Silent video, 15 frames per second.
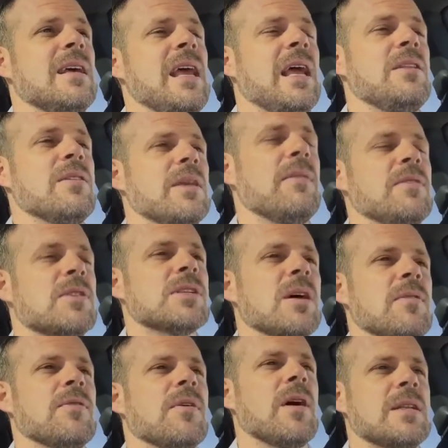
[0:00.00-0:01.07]
And you give
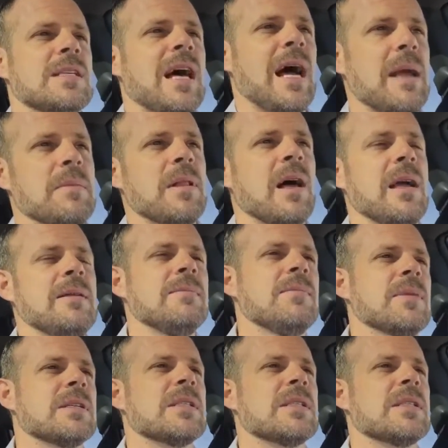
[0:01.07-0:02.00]
yourself a timeline.